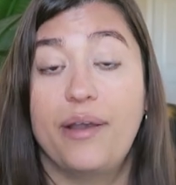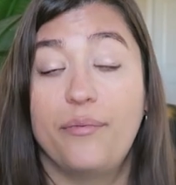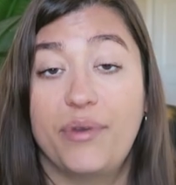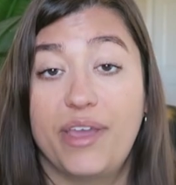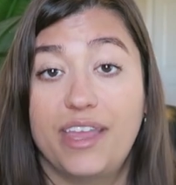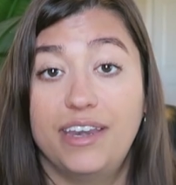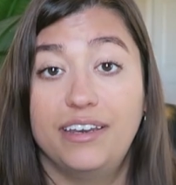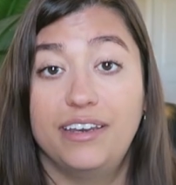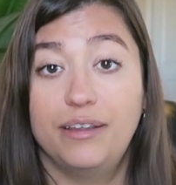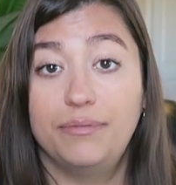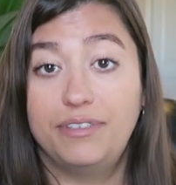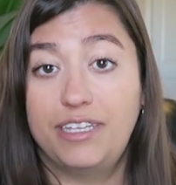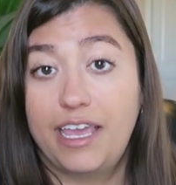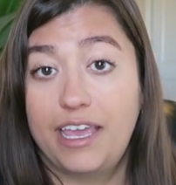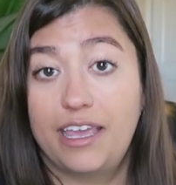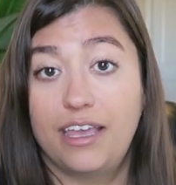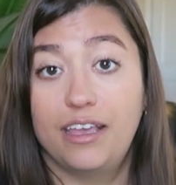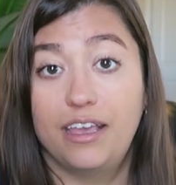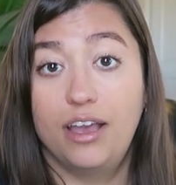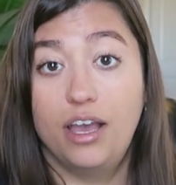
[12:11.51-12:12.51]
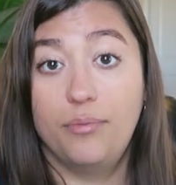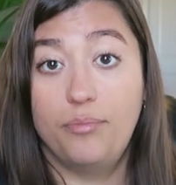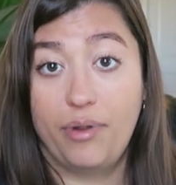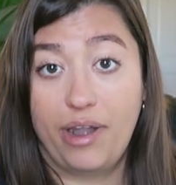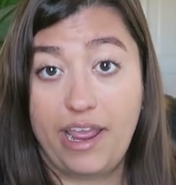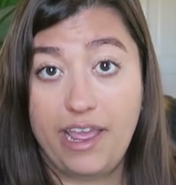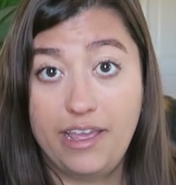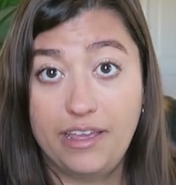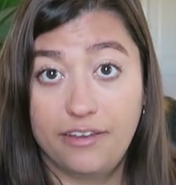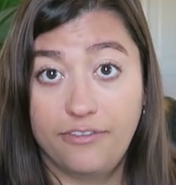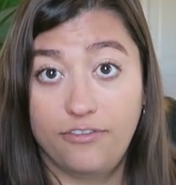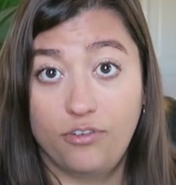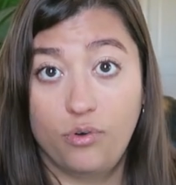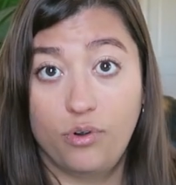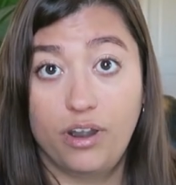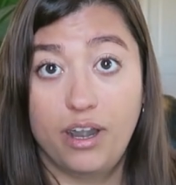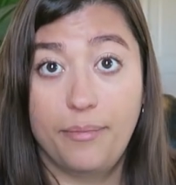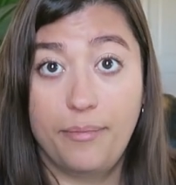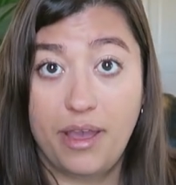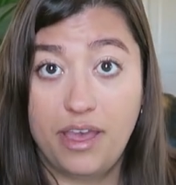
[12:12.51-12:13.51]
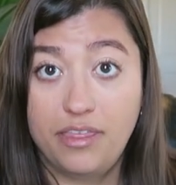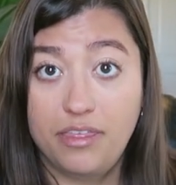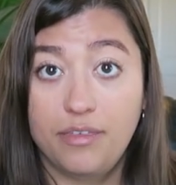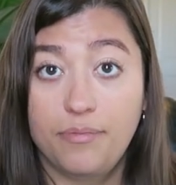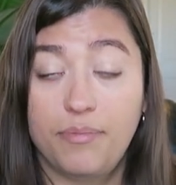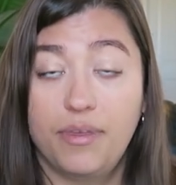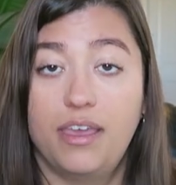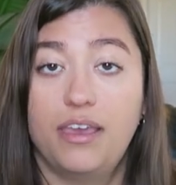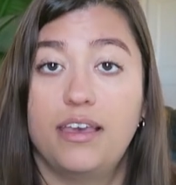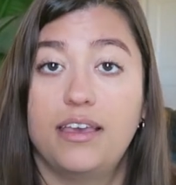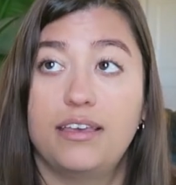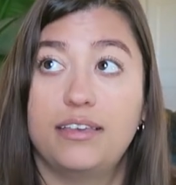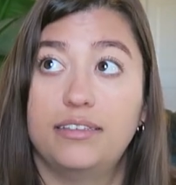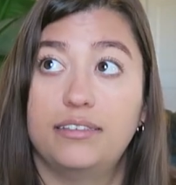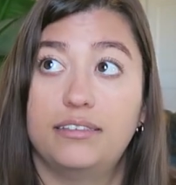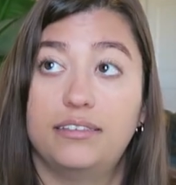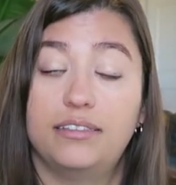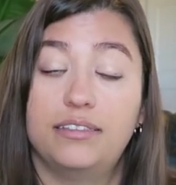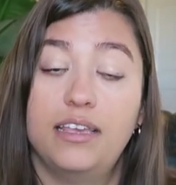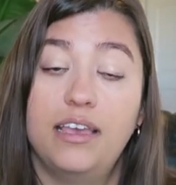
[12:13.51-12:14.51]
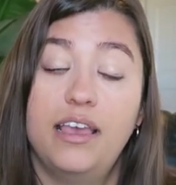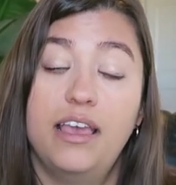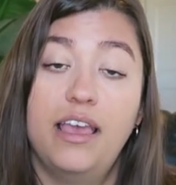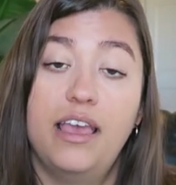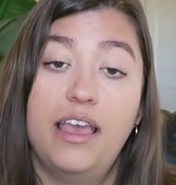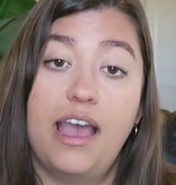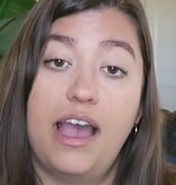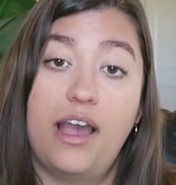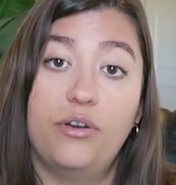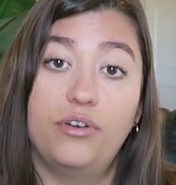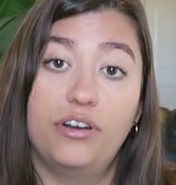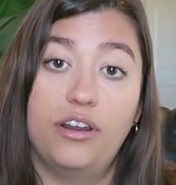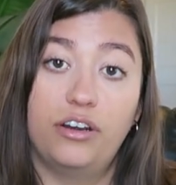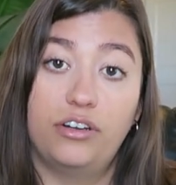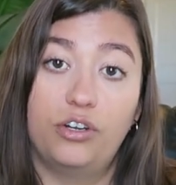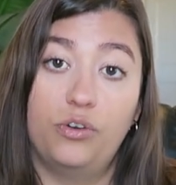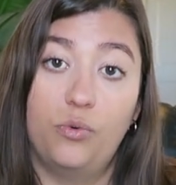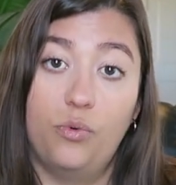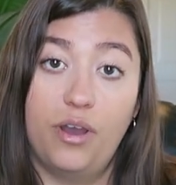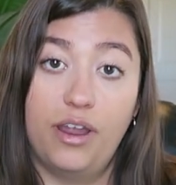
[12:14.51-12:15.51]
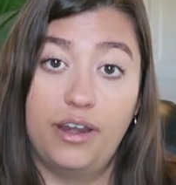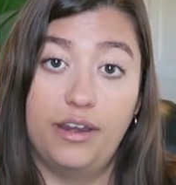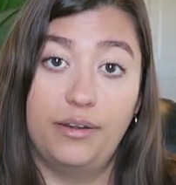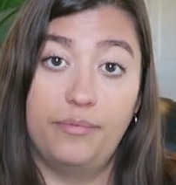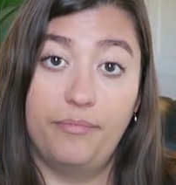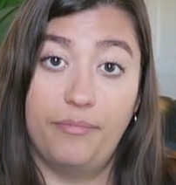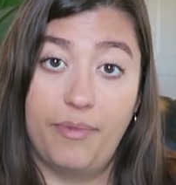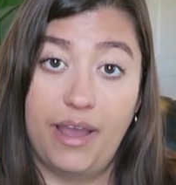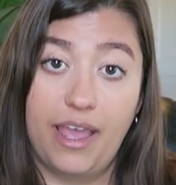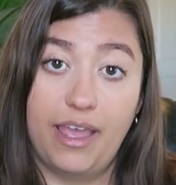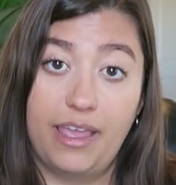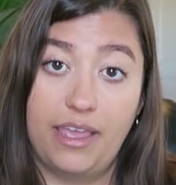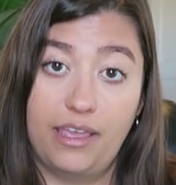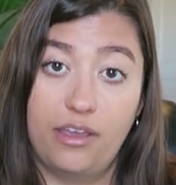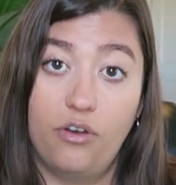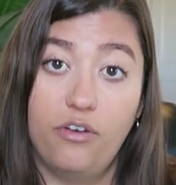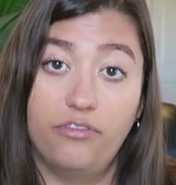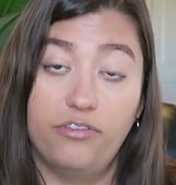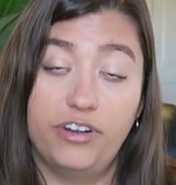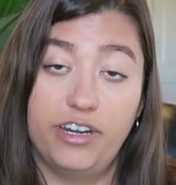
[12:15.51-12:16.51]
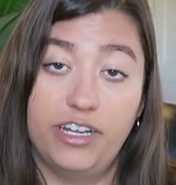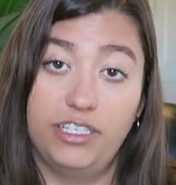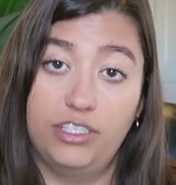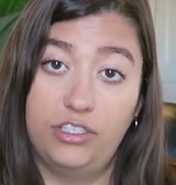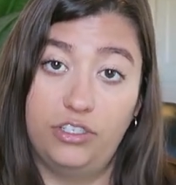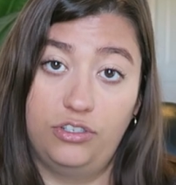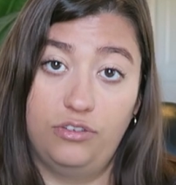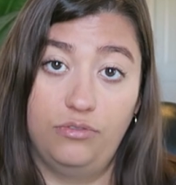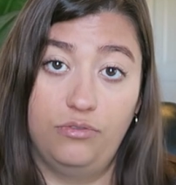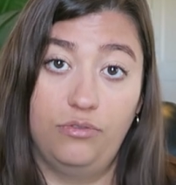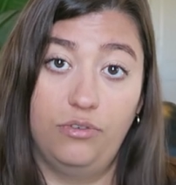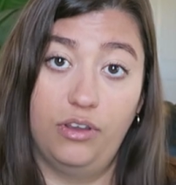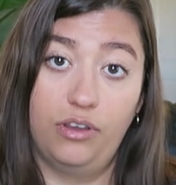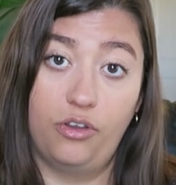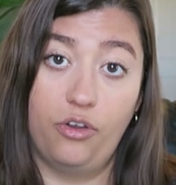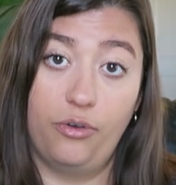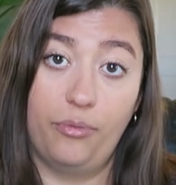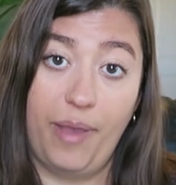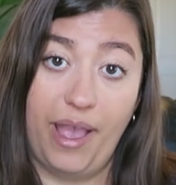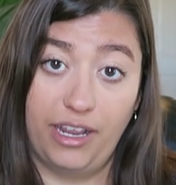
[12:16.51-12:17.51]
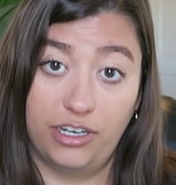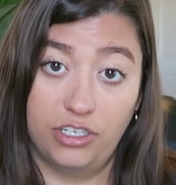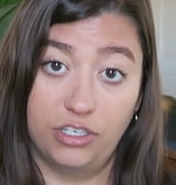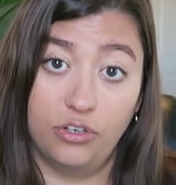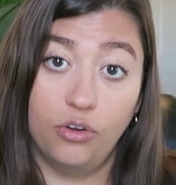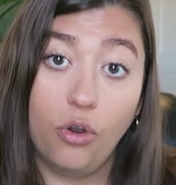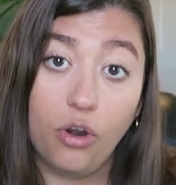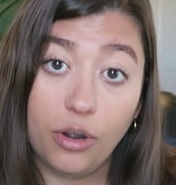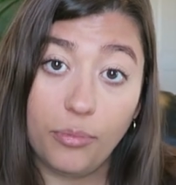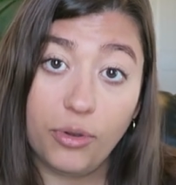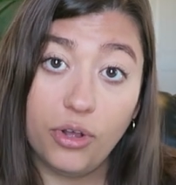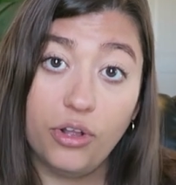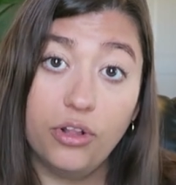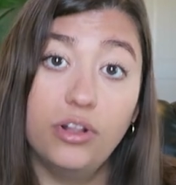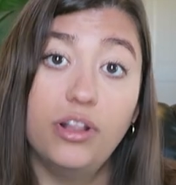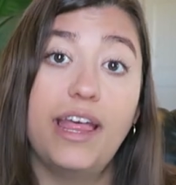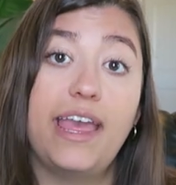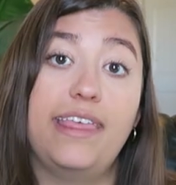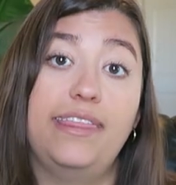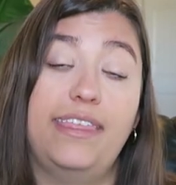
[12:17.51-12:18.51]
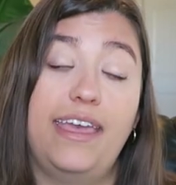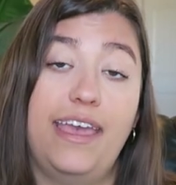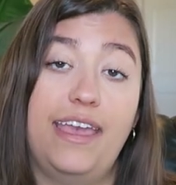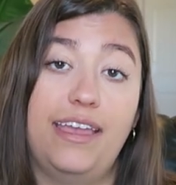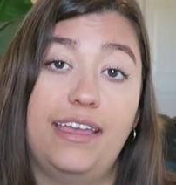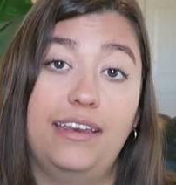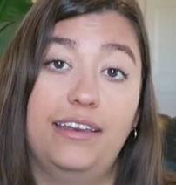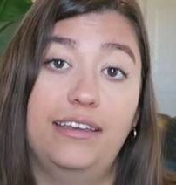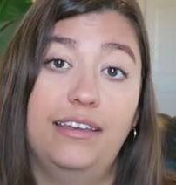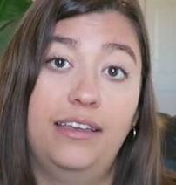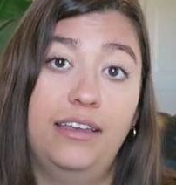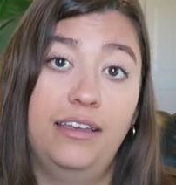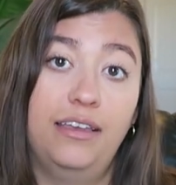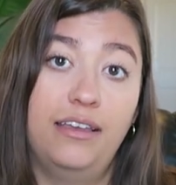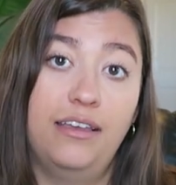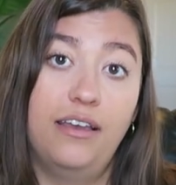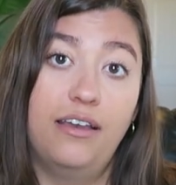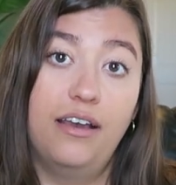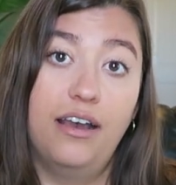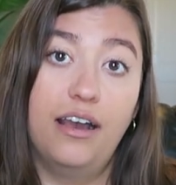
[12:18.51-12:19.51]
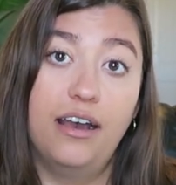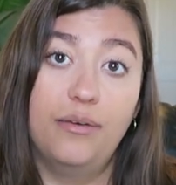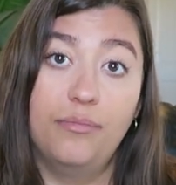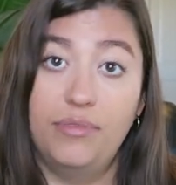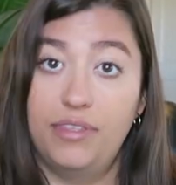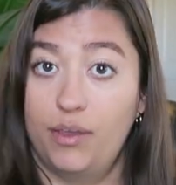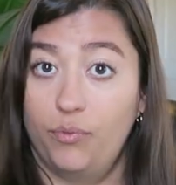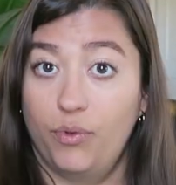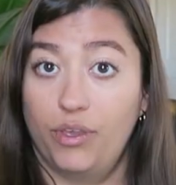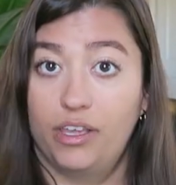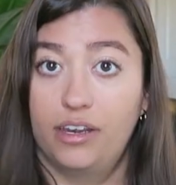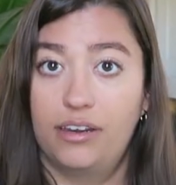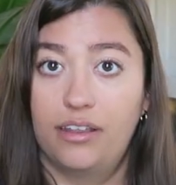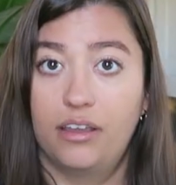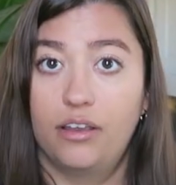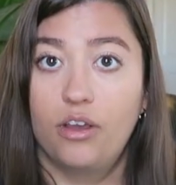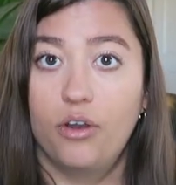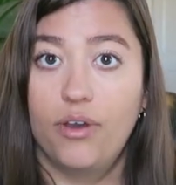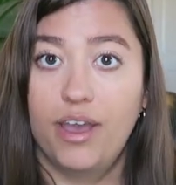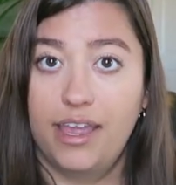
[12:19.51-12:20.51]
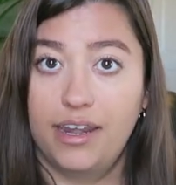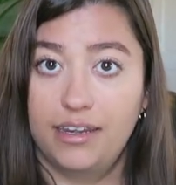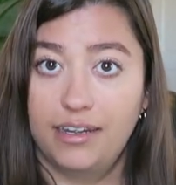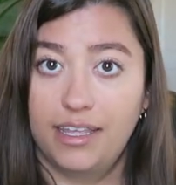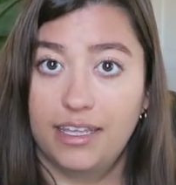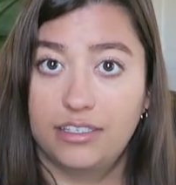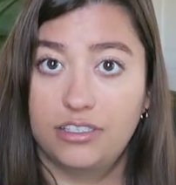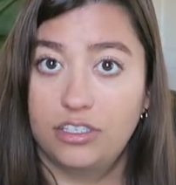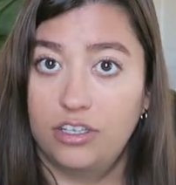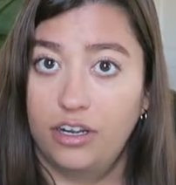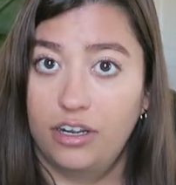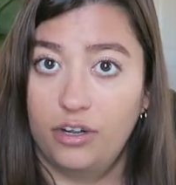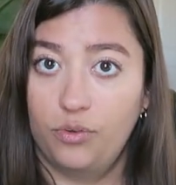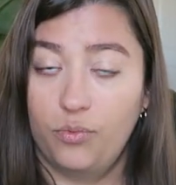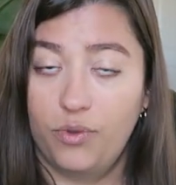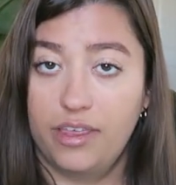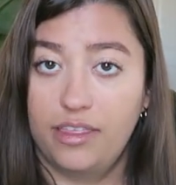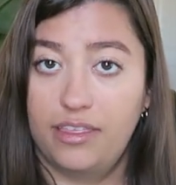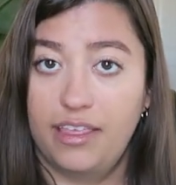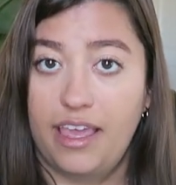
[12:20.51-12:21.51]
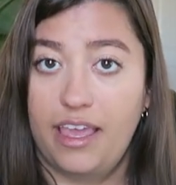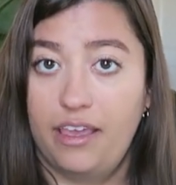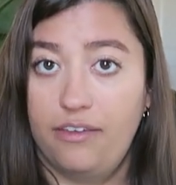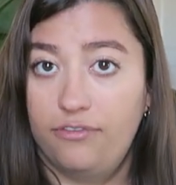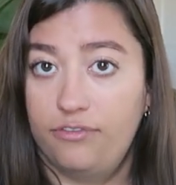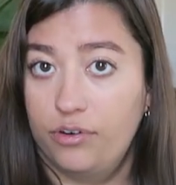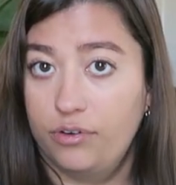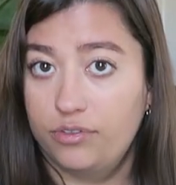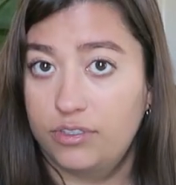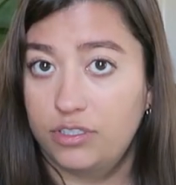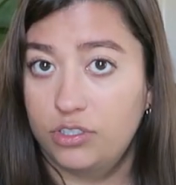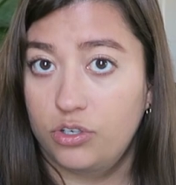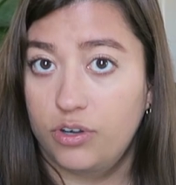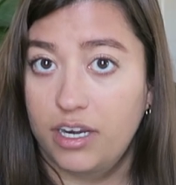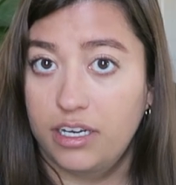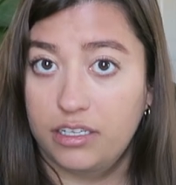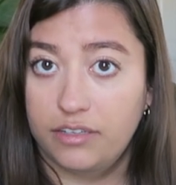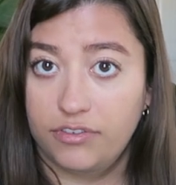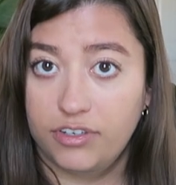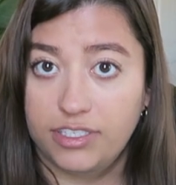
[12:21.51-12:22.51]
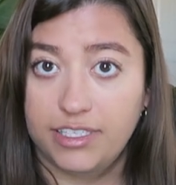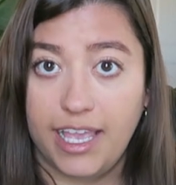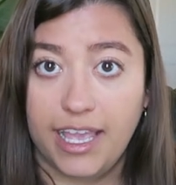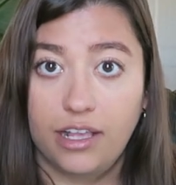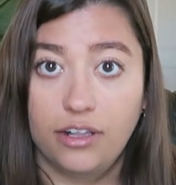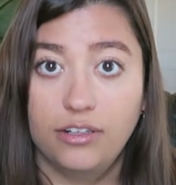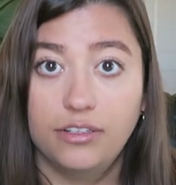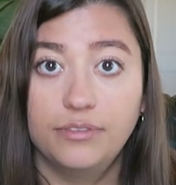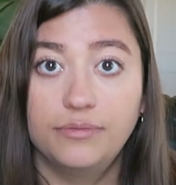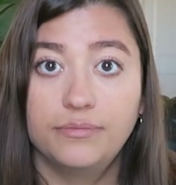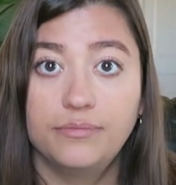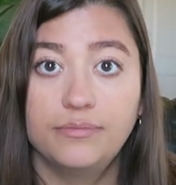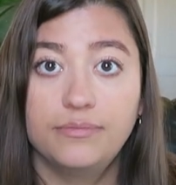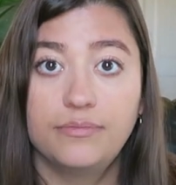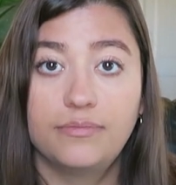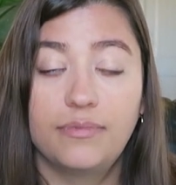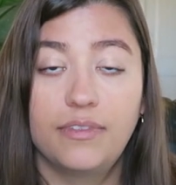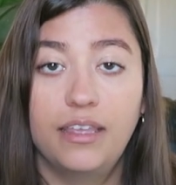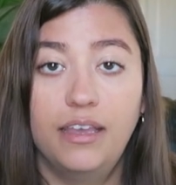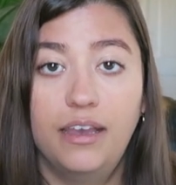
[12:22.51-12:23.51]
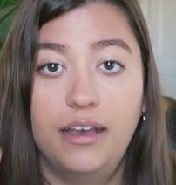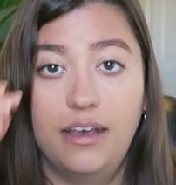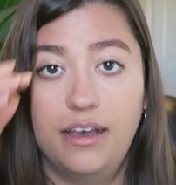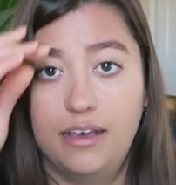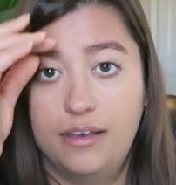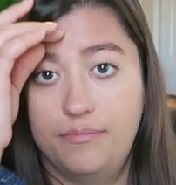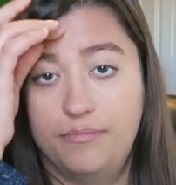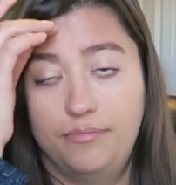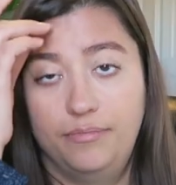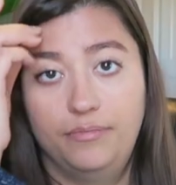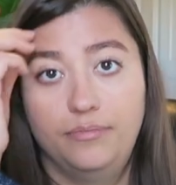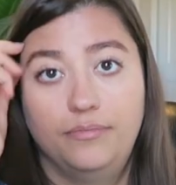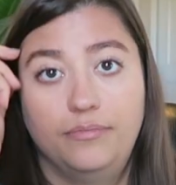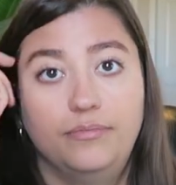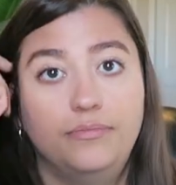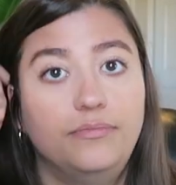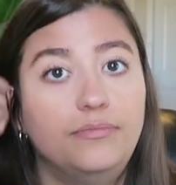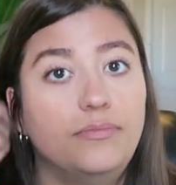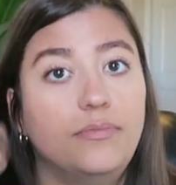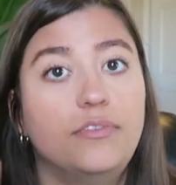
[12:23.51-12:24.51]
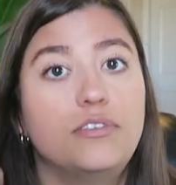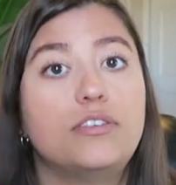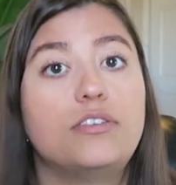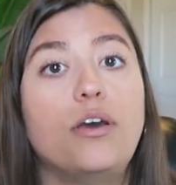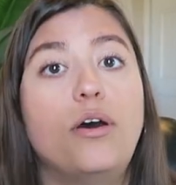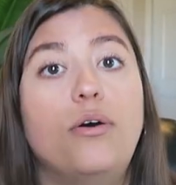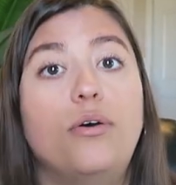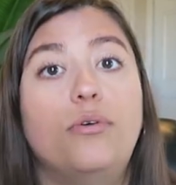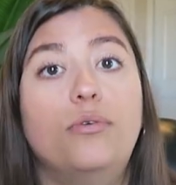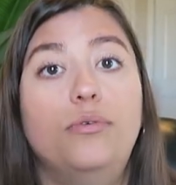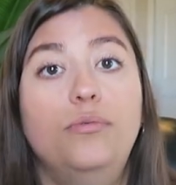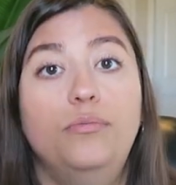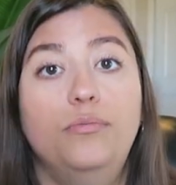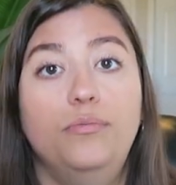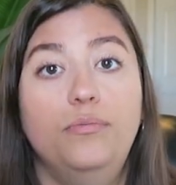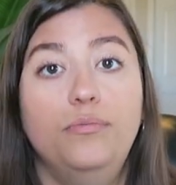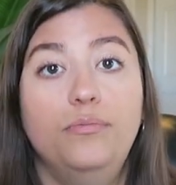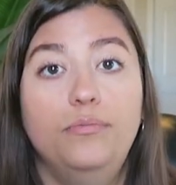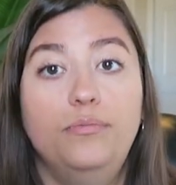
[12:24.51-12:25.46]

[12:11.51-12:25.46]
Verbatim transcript: We ended up taking a break for a month because our doctor wanted my ovaries to go back to normal, and then um, then we could go ahead and get started with a frozen transfer cycle. Um, so